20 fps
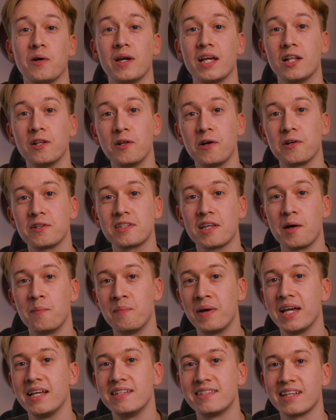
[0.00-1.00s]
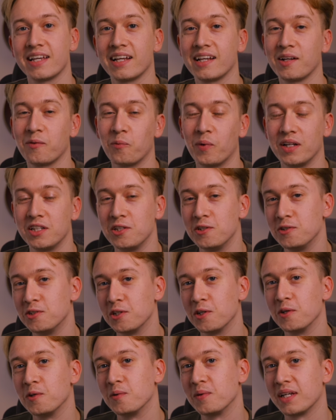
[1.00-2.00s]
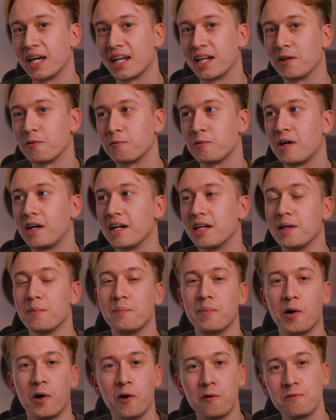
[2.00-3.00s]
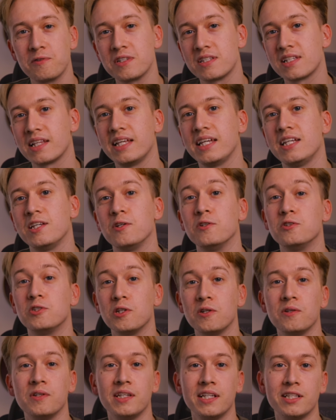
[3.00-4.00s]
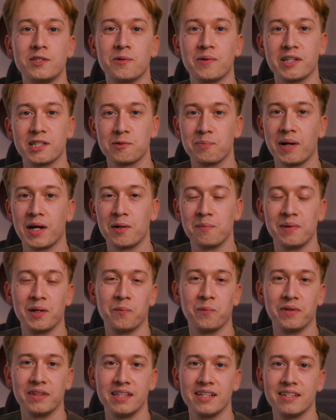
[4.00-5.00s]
it looks amazing when you do get it right, but obviously you do need to experiment with